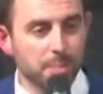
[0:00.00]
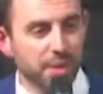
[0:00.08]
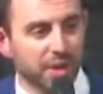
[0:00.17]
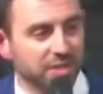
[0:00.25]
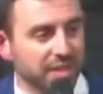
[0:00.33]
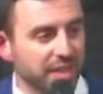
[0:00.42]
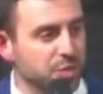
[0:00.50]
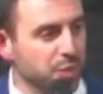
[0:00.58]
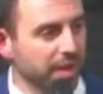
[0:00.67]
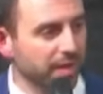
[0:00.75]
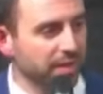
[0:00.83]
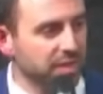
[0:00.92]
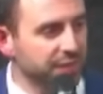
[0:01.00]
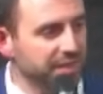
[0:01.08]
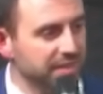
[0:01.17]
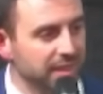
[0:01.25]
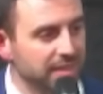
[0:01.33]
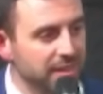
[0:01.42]
Because Israel is
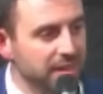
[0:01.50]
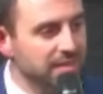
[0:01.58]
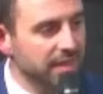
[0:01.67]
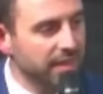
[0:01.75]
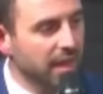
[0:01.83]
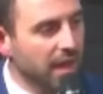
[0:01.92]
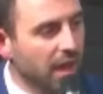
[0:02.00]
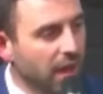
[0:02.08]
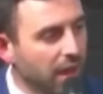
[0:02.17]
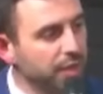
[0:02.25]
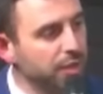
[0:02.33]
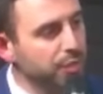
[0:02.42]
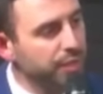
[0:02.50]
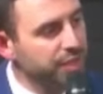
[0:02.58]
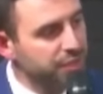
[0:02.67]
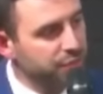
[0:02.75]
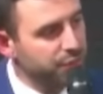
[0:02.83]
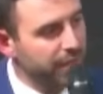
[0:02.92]
facilitating
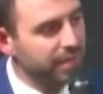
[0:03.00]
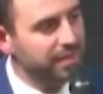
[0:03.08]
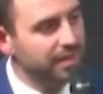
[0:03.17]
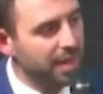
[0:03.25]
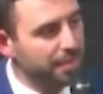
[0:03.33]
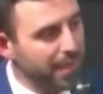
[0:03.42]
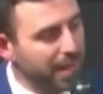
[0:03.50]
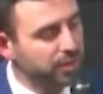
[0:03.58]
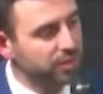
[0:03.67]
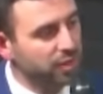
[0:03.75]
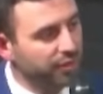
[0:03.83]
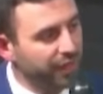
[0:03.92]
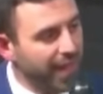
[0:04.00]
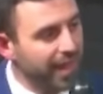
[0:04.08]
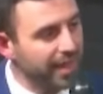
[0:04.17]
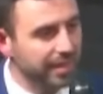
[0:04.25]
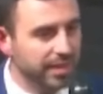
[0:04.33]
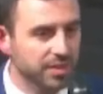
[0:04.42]
unrestricted amounts of
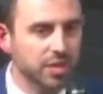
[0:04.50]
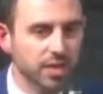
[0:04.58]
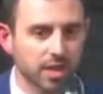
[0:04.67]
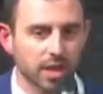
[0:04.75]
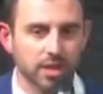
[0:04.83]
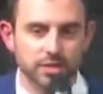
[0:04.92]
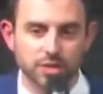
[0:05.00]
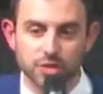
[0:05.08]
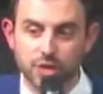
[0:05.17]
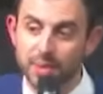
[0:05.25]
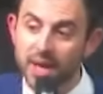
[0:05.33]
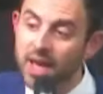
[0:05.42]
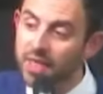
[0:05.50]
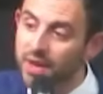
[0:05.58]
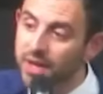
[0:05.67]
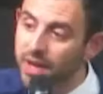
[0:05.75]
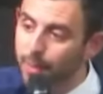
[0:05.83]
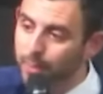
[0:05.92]
aid into the Gaza Strip. The
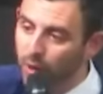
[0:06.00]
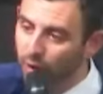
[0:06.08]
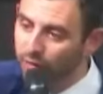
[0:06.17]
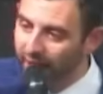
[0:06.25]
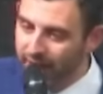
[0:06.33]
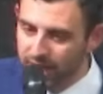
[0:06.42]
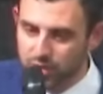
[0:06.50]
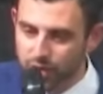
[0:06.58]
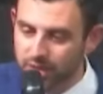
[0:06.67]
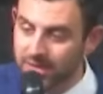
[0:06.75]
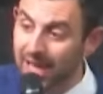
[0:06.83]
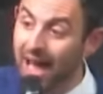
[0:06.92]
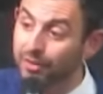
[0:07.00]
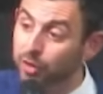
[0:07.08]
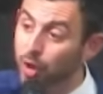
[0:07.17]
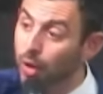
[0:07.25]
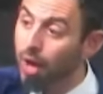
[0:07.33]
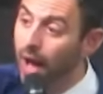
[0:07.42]
number of aid trucks have
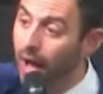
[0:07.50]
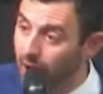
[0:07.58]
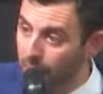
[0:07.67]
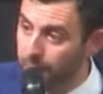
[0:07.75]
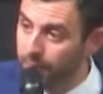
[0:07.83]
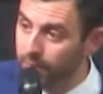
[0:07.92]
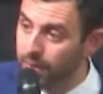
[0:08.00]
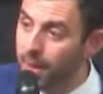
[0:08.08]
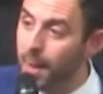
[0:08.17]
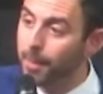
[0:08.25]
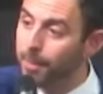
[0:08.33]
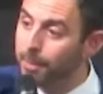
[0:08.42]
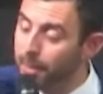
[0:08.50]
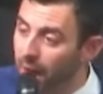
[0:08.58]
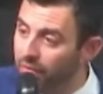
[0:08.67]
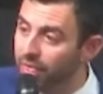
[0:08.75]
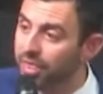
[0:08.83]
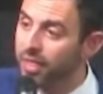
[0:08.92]
gone up
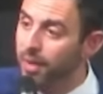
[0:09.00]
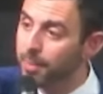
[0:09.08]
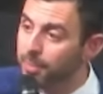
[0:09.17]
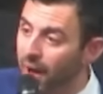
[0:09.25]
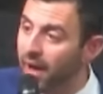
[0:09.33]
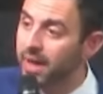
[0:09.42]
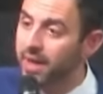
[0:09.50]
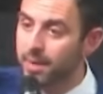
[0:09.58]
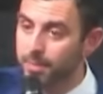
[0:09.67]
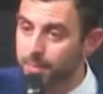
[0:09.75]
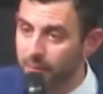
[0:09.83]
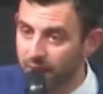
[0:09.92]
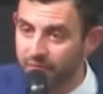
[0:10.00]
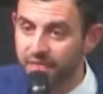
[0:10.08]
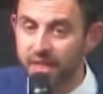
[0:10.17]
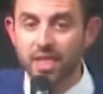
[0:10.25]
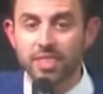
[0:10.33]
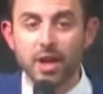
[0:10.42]
month by month.
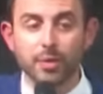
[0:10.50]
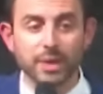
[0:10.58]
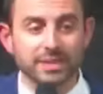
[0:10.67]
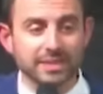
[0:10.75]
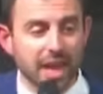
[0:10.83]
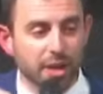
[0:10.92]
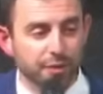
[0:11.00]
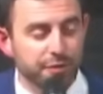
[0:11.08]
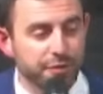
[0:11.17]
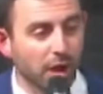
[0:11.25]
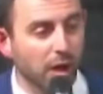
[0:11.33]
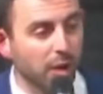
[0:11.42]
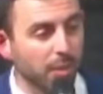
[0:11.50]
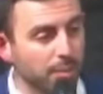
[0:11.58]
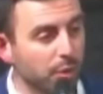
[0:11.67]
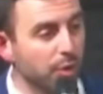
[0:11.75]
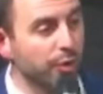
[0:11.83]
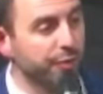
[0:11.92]
There is now far
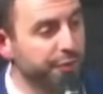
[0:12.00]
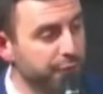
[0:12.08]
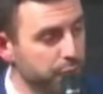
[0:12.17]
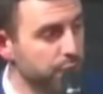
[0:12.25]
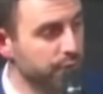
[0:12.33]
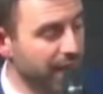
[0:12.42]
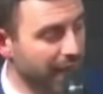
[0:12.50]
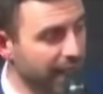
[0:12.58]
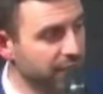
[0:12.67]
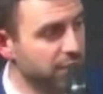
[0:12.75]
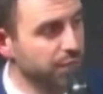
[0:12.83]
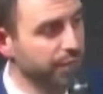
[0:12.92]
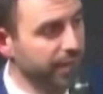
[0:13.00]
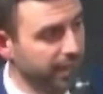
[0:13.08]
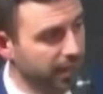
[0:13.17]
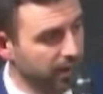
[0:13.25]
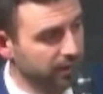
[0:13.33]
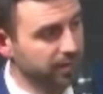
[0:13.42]
more food entering
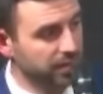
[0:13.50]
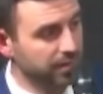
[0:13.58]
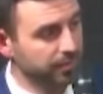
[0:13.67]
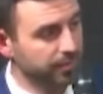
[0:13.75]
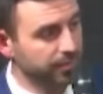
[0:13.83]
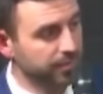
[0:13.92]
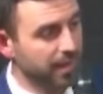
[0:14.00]
Gaza